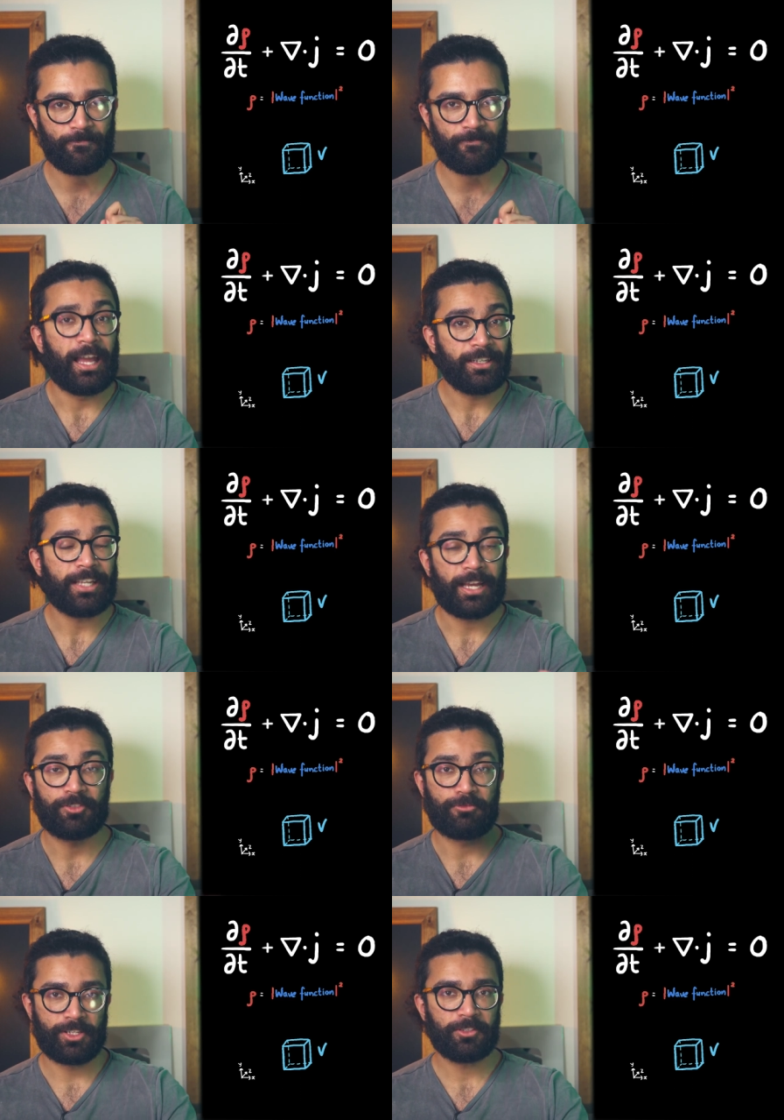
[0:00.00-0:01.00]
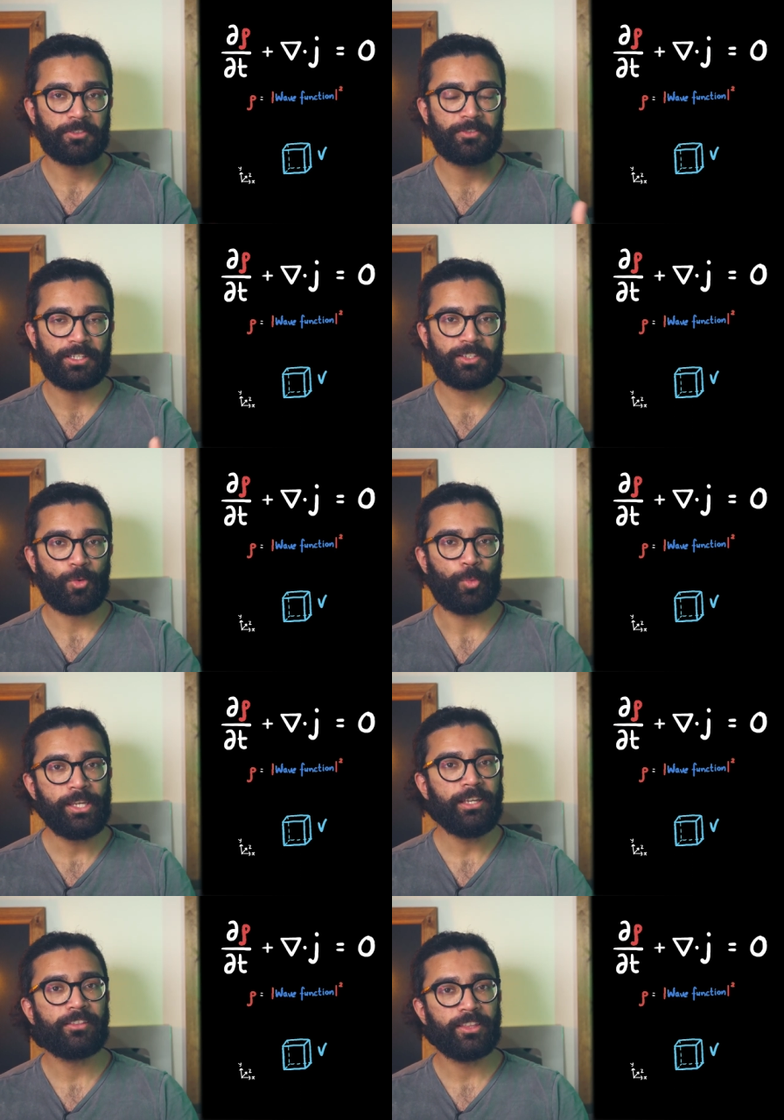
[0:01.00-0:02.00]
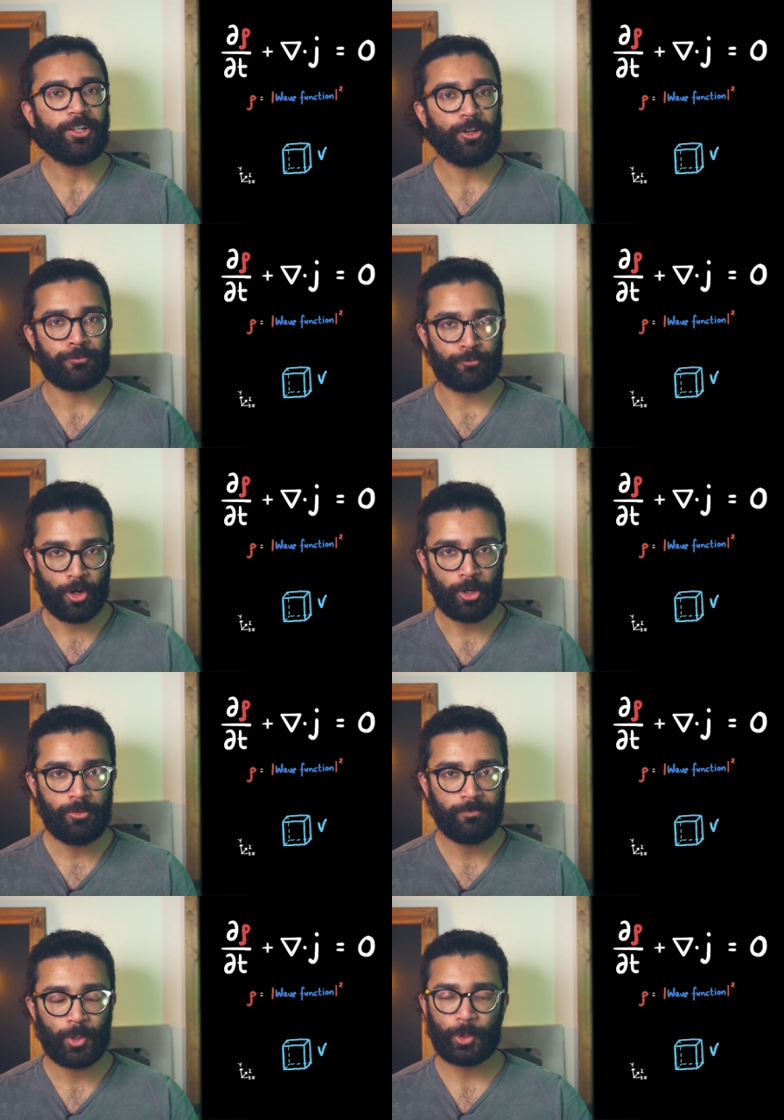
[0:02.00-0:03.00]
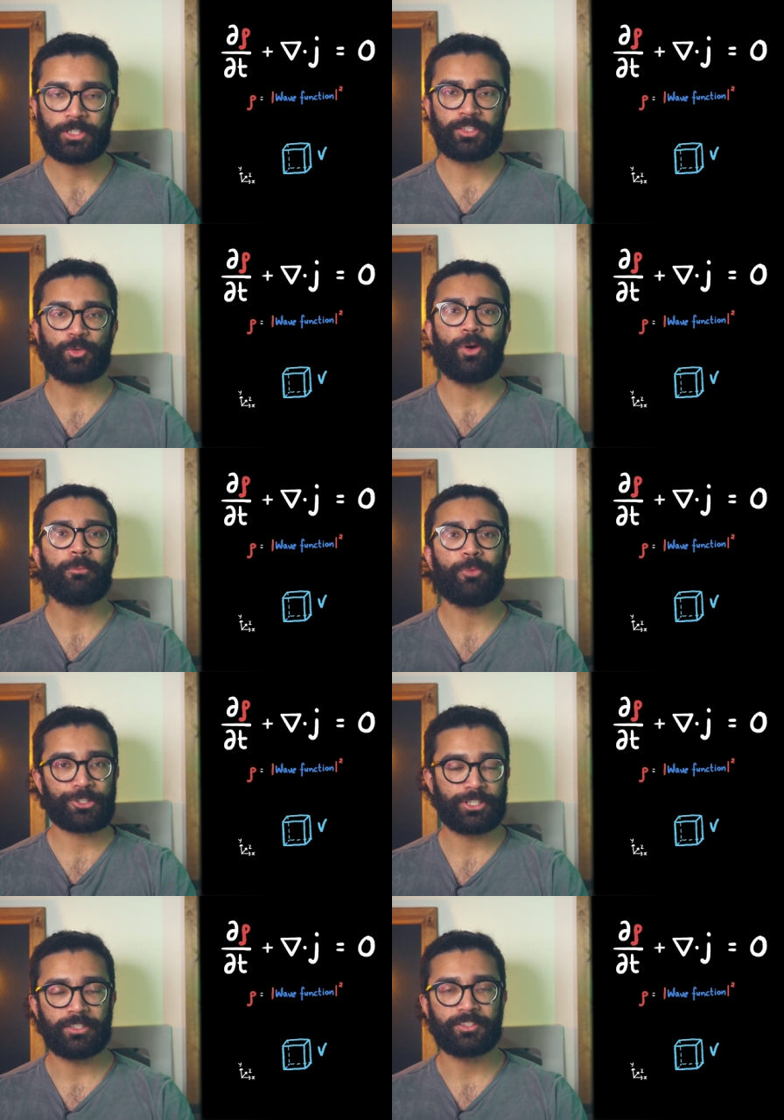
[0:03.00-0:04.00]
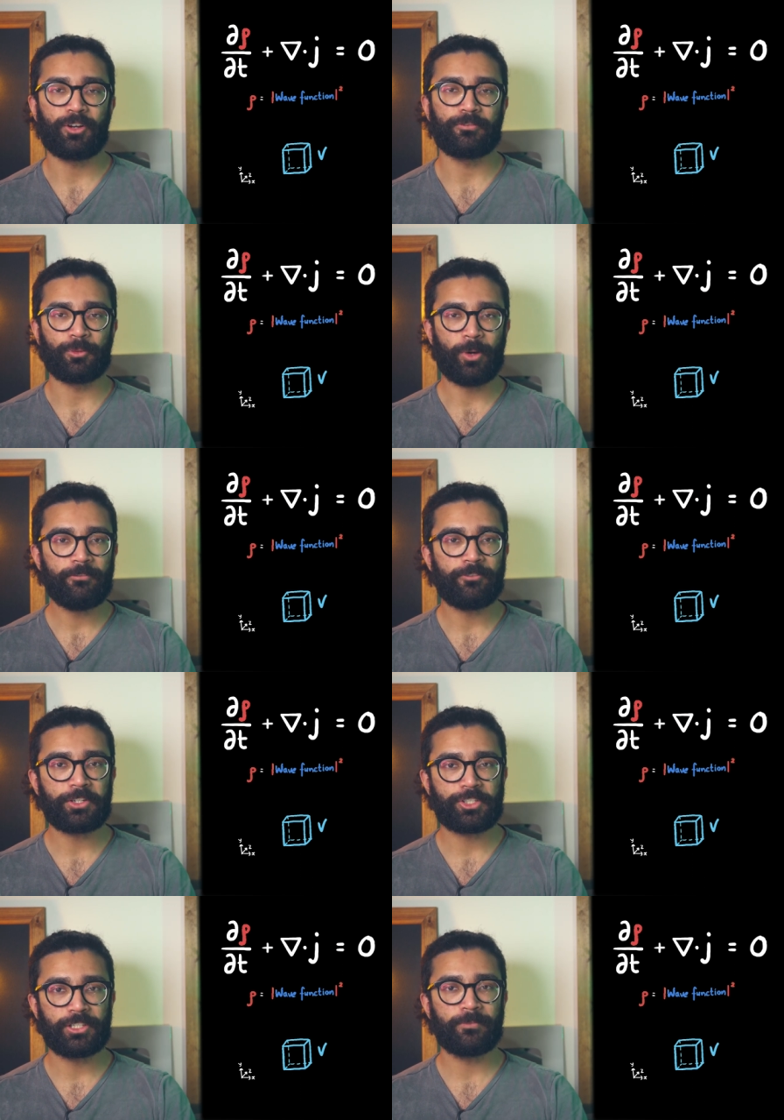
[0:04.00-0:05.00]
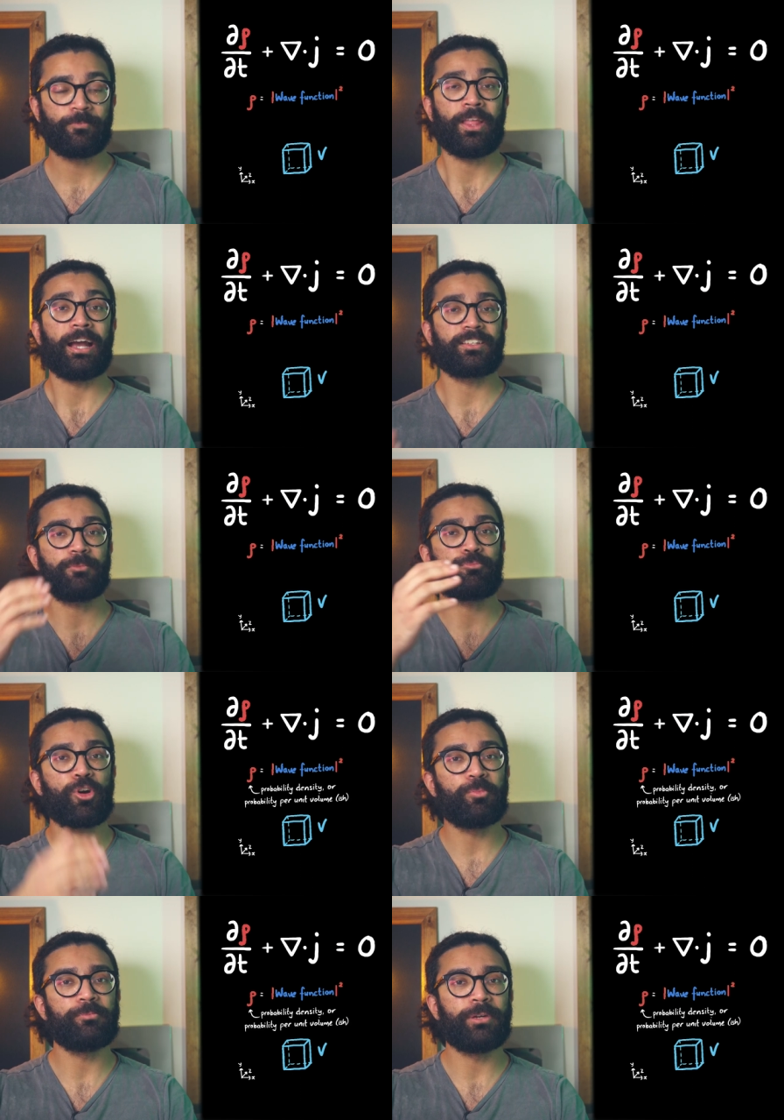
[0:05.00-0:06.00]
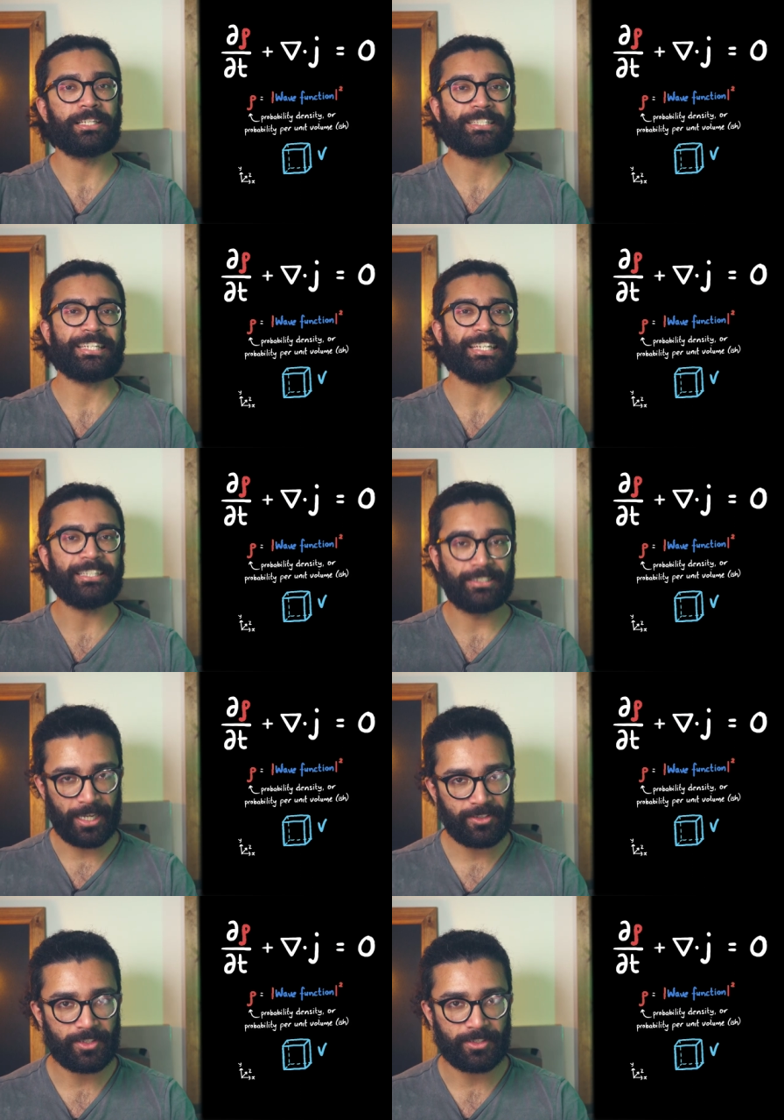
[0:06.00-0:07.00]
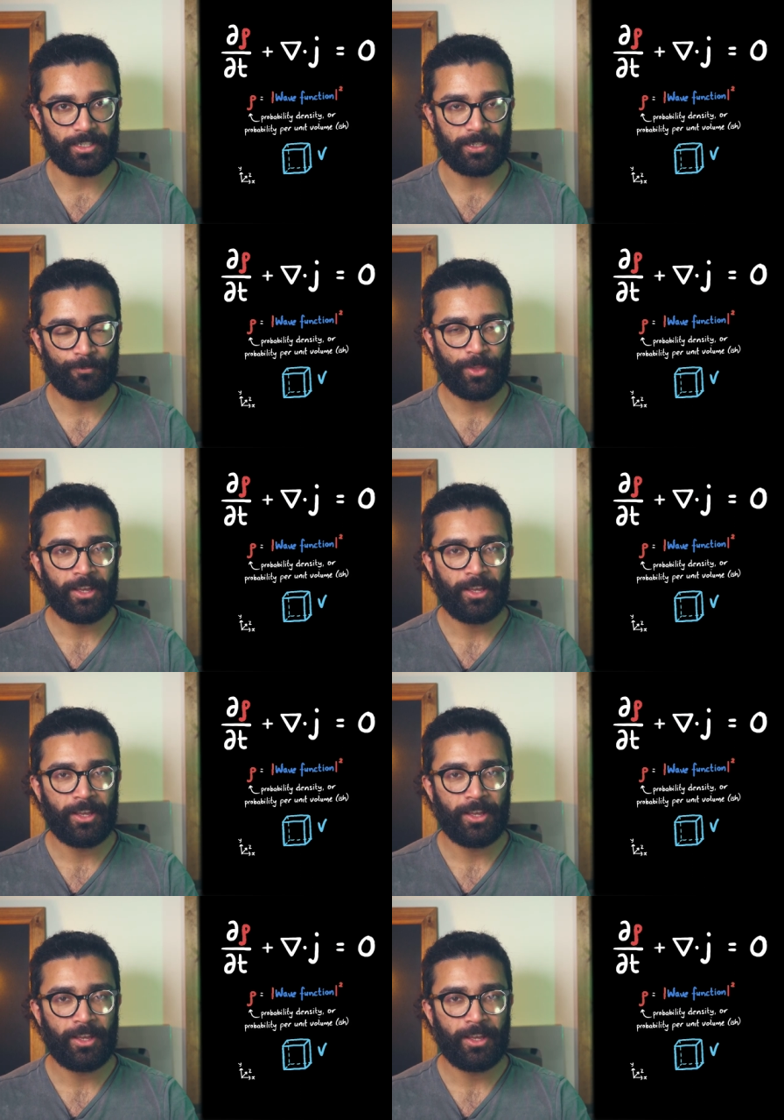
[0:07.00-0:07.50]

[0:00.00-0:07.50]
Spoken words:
And as a result of this, we can think of rho, or the square modulus of the wave function, as a probability density,